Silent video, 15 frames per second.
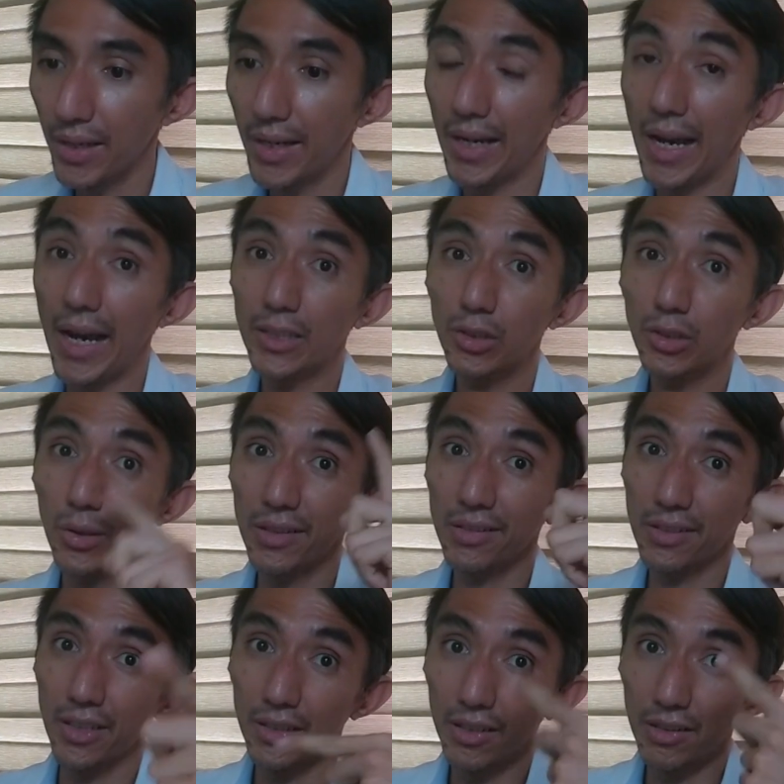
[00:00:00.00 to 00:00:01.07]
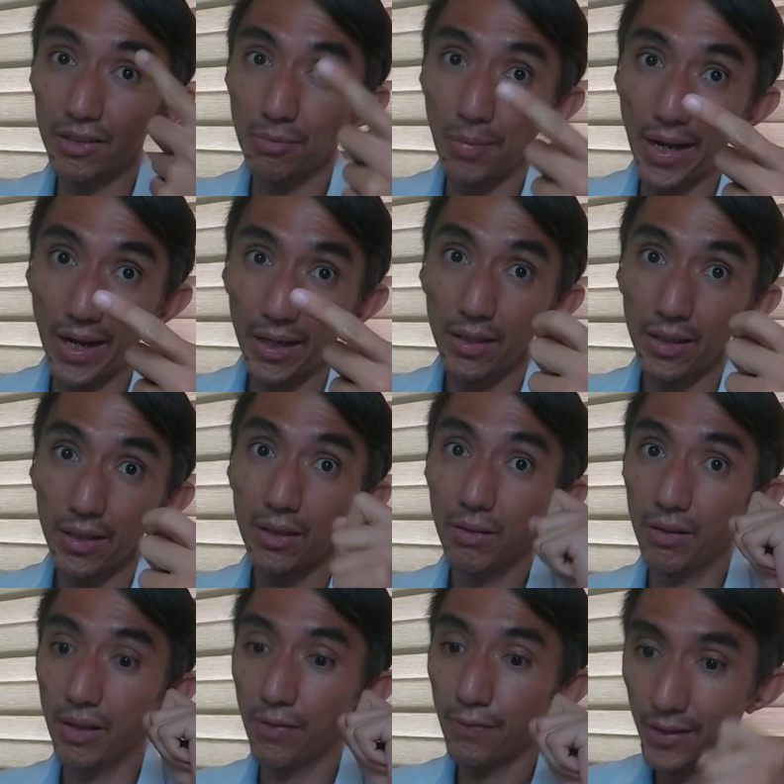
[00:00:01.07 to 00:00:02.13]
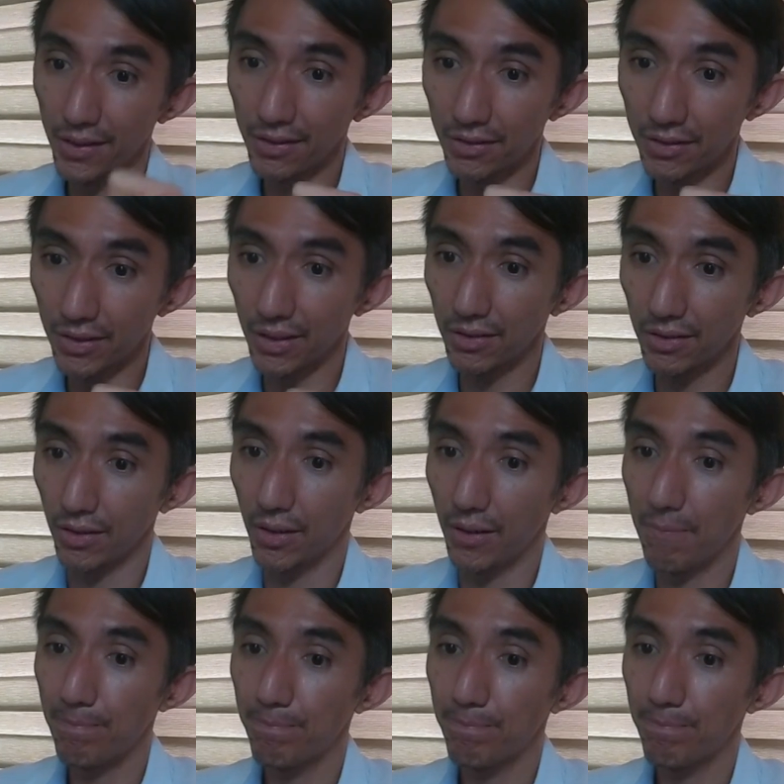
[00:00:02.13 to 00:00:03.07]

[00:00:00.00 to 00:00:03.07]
actually circles back to the first reason.